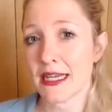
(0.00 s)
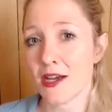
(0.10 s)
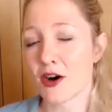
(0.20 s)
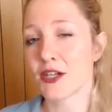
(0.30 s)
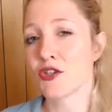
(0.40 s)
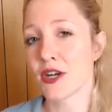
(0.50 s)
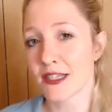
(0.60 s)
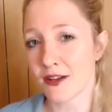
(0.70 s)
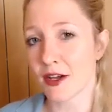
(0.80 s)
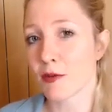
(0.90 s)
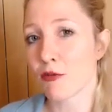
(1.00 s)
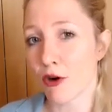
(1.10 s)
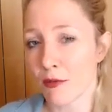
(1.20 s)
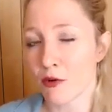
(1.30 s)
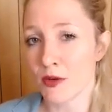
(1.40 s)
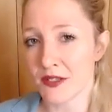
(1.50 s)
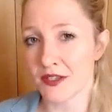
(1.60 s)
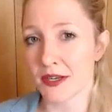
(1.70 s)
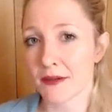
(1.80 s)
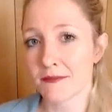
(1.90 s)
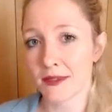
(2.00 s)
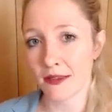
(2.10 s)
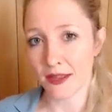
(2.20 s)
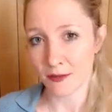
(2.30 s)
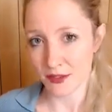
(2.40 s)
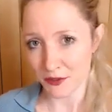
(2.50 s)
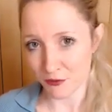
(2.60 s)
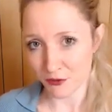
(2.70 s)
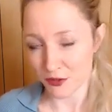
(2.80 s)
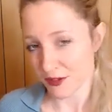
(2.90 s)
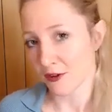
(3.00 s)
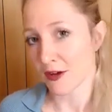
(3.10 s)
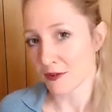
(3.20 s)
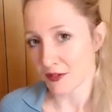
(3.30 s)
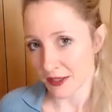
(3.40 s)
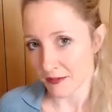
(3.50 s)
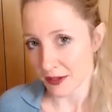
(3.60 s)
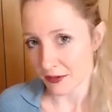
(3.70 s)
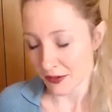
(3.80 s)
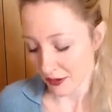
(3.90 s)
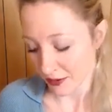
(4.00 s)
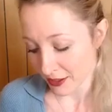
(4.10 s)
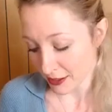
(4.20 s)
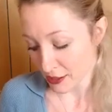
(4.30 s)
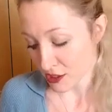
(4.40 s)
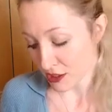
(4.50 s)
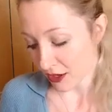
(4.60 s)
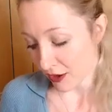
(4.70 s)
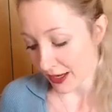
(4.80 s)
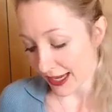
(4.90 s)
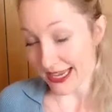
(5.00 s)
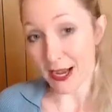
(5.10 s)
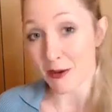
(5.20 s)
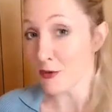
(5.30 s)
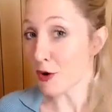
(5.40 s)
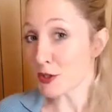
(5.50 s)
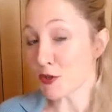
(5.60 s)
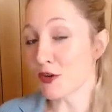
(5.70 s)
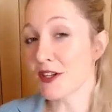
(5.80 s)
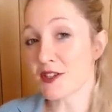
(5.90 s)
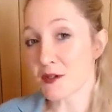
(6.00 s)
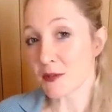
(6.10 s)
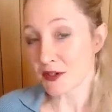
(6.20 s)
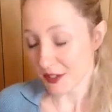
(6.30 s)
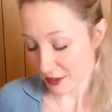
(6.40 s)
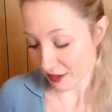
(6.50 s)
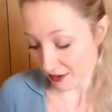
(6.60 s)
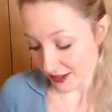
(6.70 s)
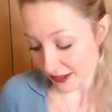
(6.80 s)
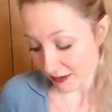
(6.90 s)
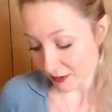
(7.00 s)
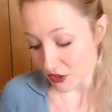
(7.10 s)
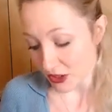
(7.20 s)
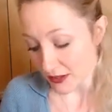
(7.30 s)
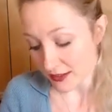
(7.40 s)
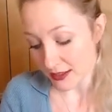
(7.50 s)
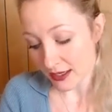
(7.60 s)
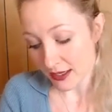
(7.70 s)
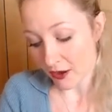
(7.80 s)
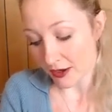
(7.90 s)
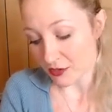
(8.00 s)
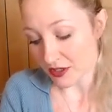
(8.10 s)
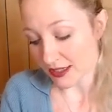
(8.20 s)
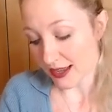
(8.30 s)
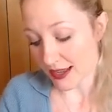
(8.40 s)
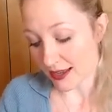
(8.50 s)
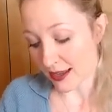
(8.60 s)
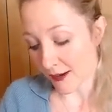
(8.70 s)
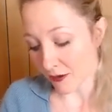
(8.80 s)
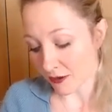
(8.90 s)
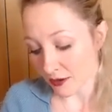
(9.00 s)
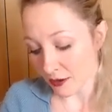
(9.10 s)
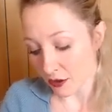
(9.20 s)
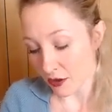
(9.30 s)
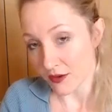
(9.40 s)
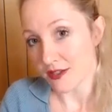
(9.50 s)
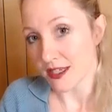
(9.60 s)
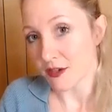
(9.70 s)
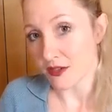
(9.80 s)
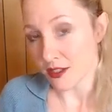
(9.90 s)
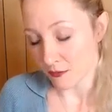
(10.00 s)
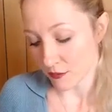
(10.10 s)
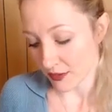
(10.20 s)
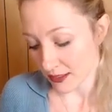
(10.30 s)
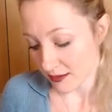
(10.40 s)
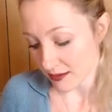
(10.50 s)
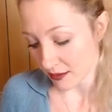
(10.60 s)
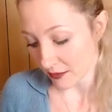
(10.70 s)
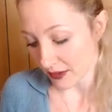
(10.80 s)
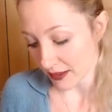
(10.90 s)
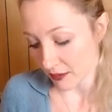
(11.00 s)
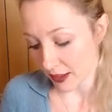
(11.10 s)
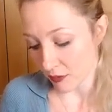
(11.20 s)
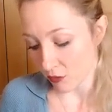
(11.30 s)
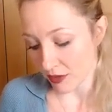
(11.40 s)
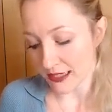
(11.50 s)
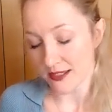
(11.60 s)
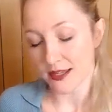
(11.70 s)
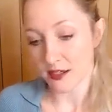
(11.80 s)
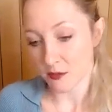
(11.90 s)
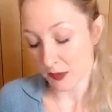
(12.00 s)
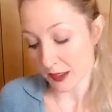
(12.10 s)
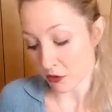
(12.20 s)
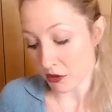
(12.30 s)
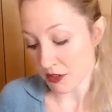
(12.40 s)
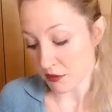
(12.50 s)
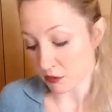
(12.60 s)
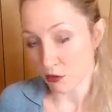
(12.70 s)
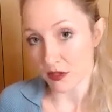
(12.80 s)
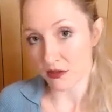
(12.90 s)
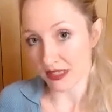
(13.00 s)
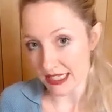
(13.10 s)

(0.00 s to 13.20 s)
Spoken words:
I dress like a proper Windsor. And that was his first line of his email. So again, I'm not drawing conspiracy theories here. I'm just laying out, you know, a sequence of events. So it really started to become noticeable with